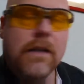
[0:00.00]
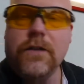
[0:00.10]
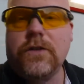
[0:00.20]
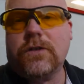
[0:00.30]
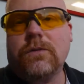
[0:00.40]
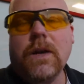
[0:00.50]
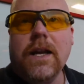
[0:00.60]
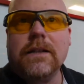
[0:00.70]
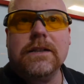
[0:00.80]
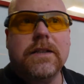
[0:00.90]
this is
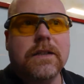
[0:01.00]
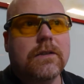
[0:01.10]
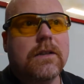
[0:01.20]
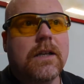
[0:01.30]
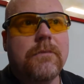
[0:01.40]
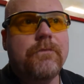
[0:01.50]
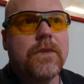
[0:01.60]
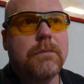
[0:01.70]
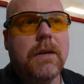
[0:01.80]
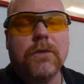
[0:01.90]
great until
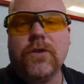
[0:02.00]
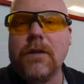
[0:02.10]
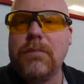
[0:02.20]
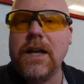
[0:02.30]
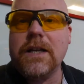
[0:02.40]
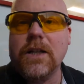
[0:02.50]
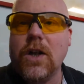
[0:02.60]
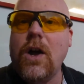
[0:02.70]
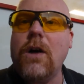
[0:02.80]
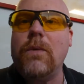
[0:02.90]
people start breaking the
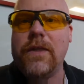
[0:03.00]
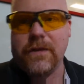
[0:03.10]
law with